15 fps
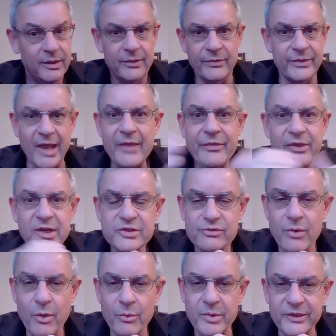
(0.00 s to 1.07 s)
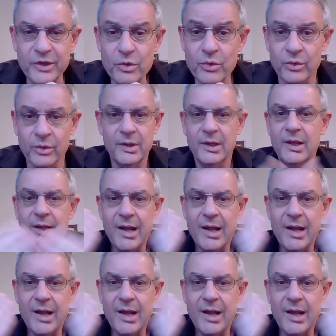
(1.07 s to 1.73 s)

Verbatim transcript: nothing is wrong with you.